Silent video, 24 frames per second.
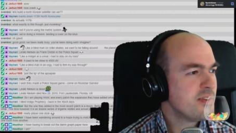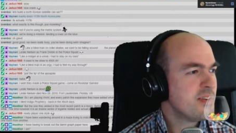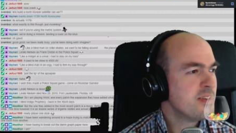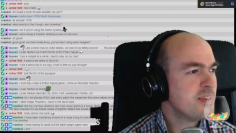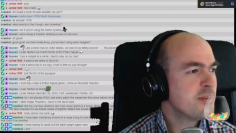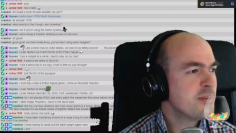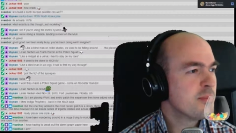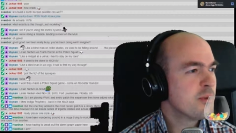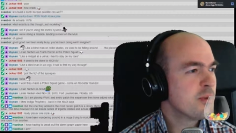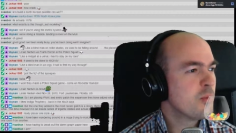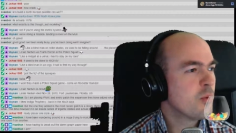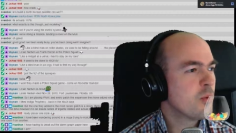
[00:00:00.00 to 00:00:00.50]

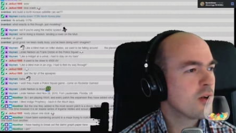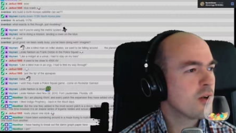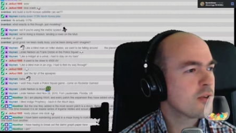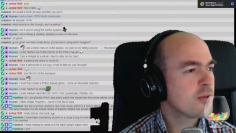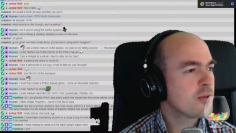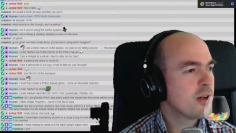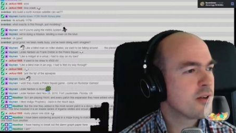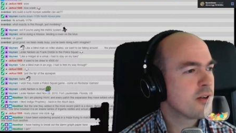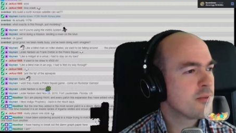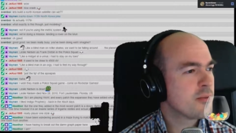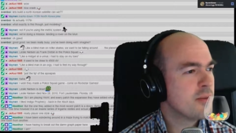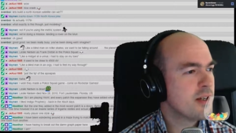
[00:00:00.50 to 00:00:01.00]
I've been wandering
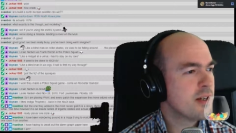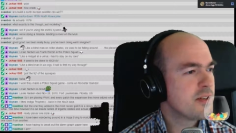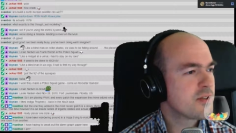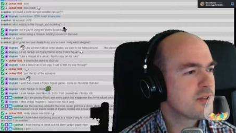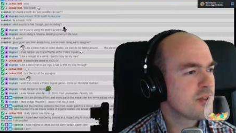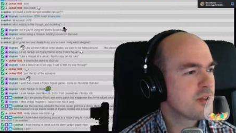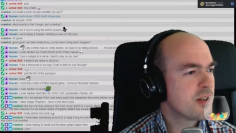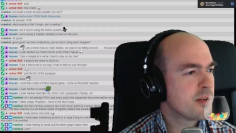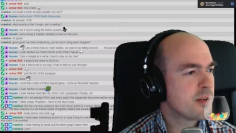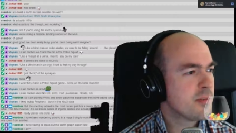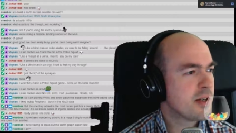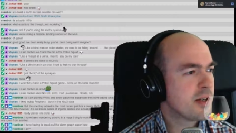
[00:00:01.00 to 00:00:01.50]
around a maze
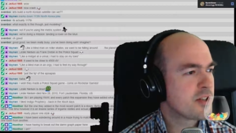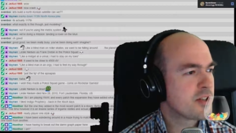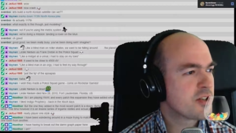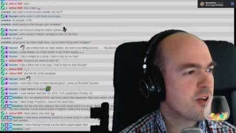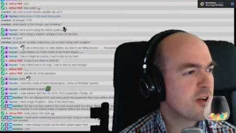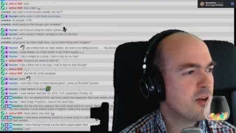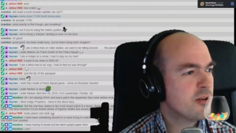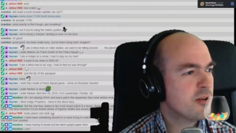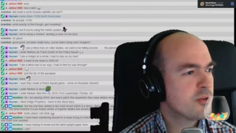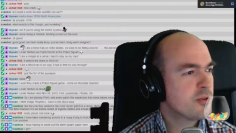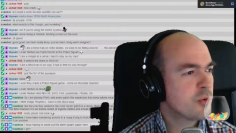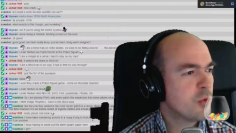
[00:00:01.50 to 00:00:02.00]
trying to match
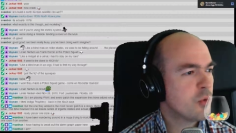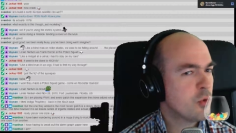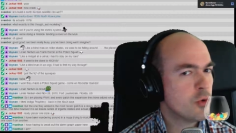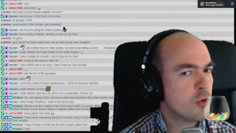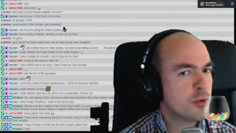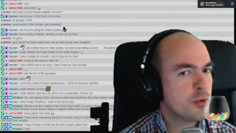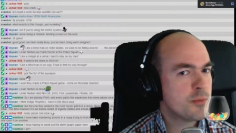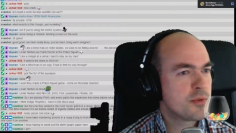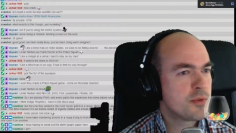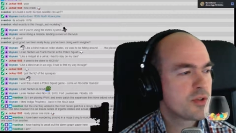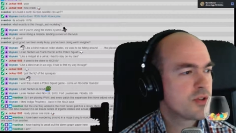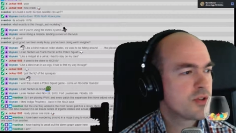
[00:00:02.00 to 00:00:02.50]
colored
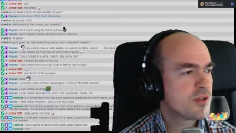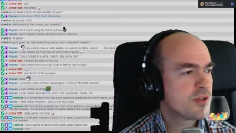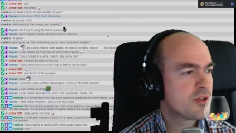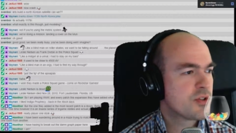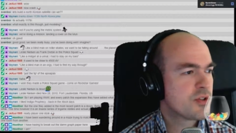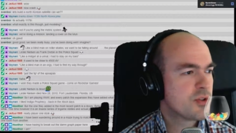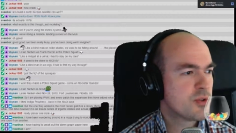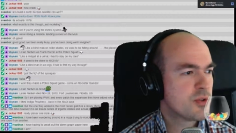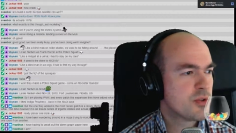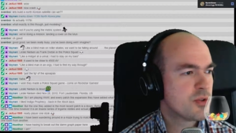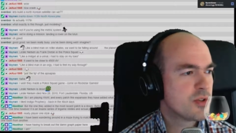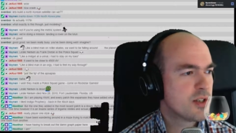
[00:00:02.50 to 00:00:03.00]
orbs
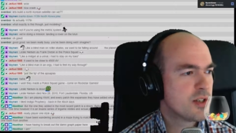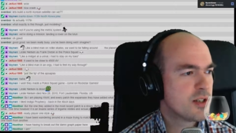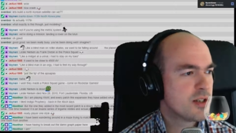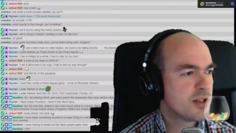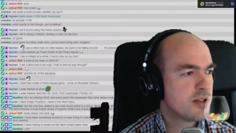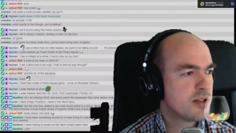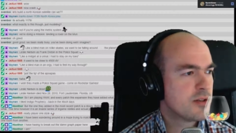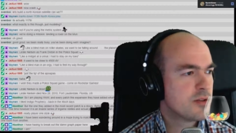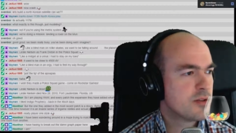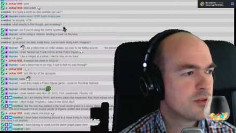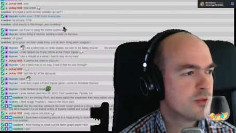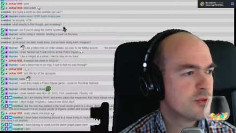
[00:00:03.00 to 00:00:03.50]
to
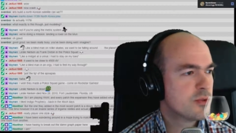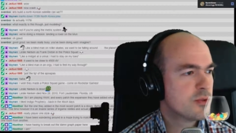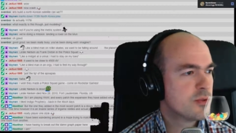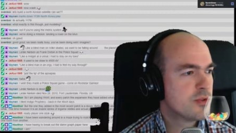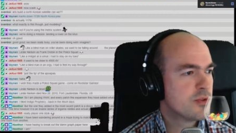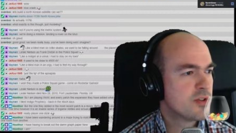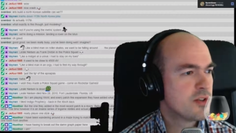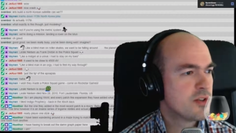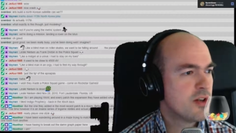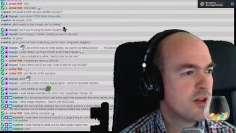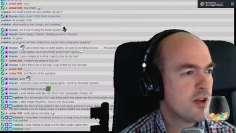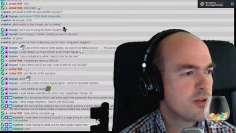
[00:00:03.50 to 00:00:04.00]
their runes
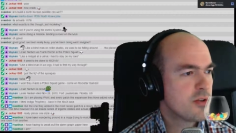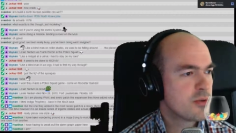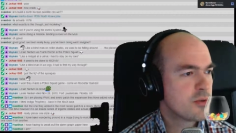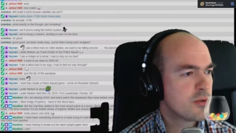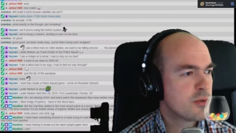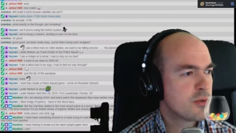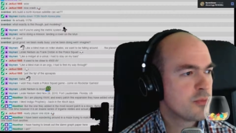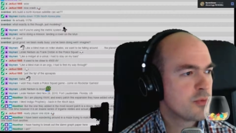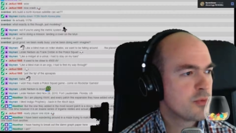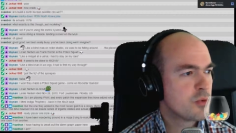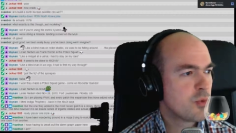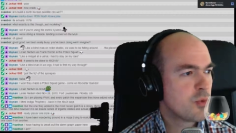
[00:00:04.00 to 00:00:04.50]
in other
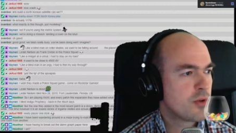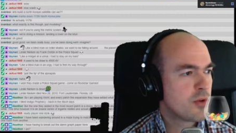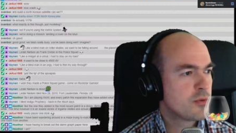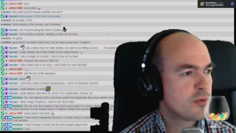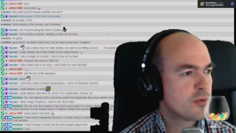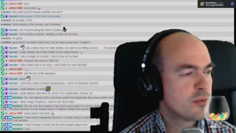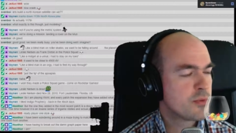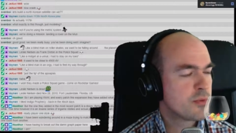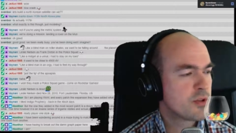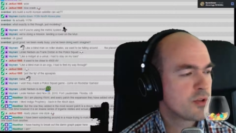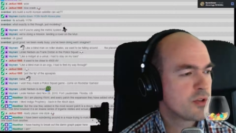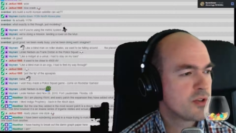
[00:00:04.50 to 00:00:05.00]
rooms. While the
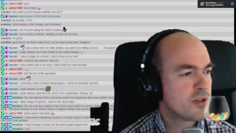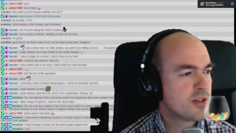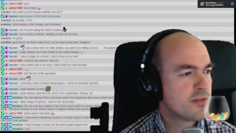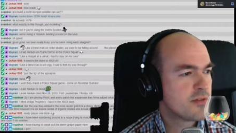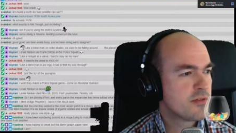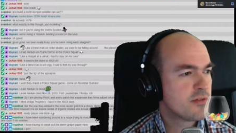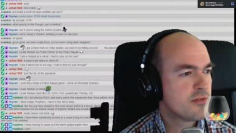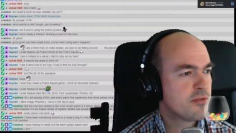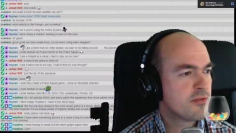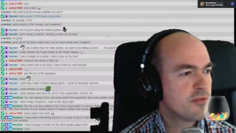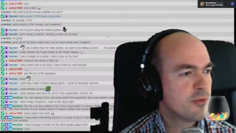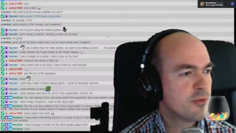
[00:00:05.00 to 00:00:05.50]
rooms are on
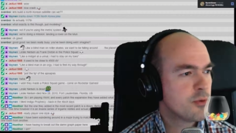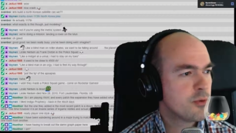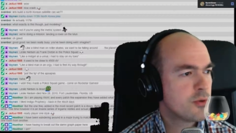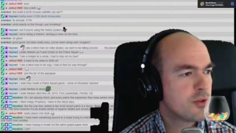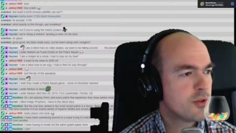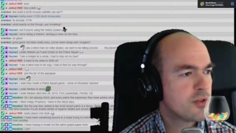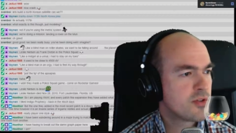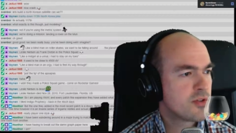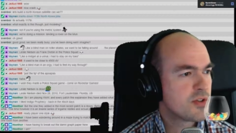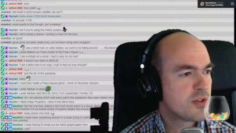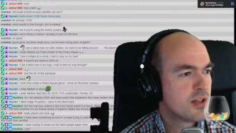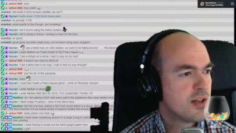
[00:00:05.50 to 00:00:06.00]
different
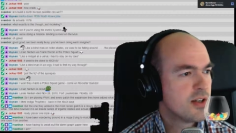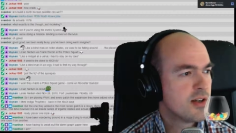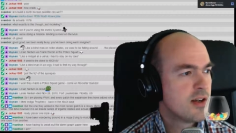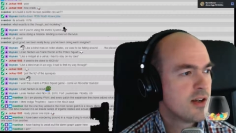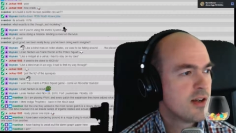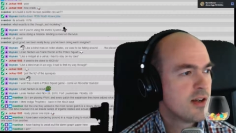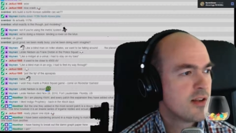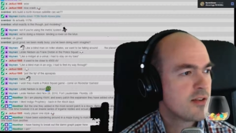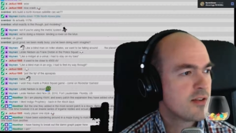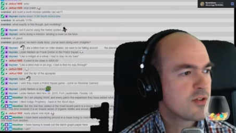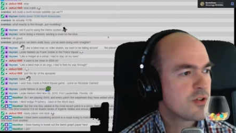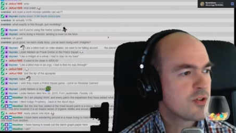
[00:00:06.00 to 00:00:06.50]
floors,
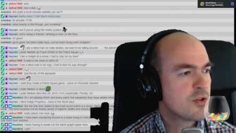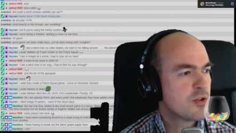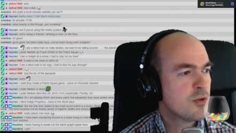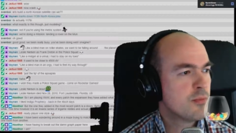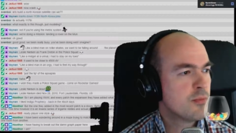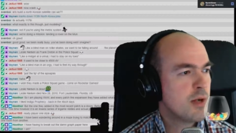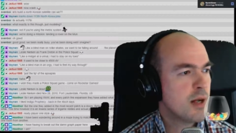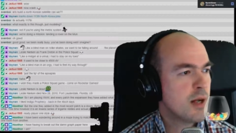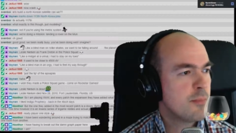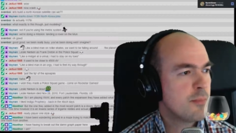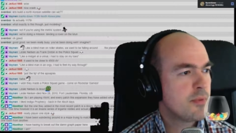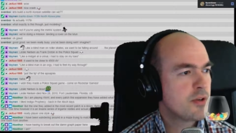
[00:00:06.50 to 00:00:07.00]
there's no
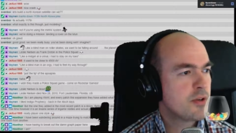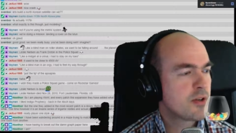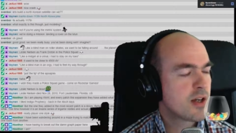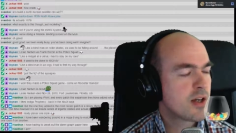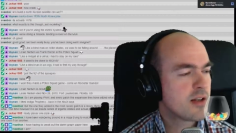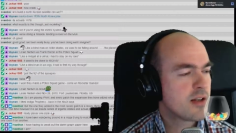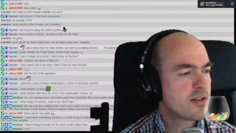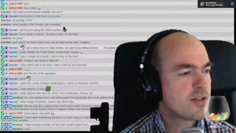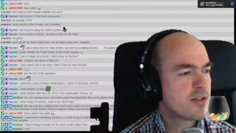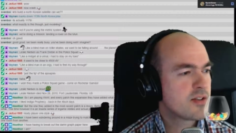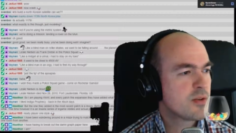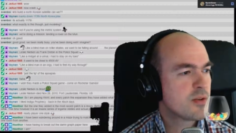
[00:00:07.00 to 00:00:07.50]
map and you
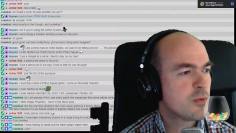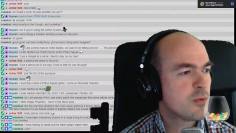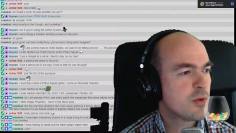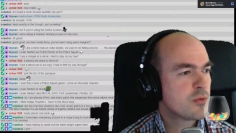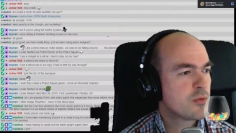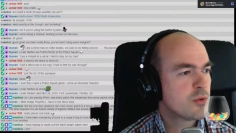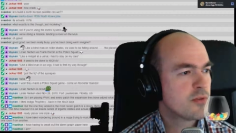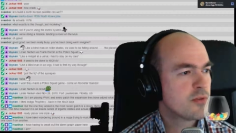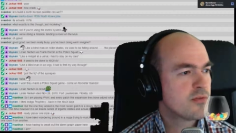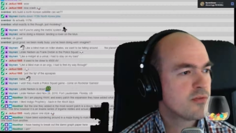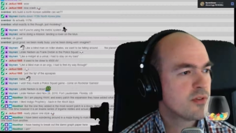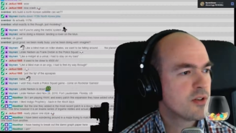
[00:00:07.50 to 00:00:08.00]
cannot see one
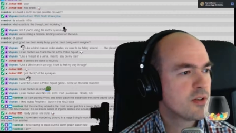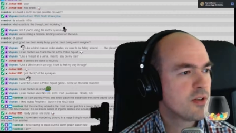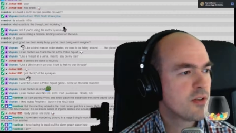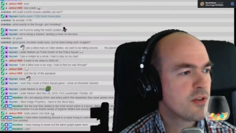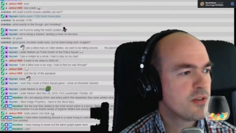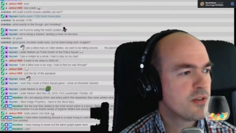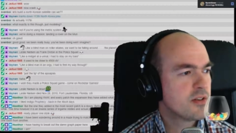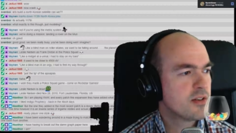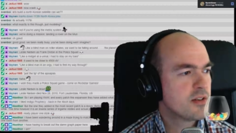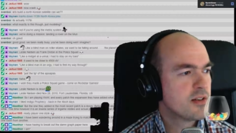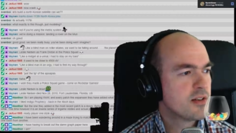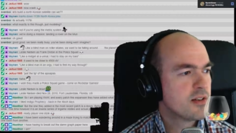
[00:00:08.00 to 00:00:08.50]
room from
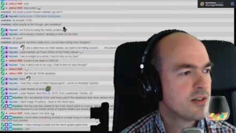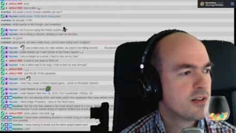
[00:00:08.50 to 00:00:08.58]
another.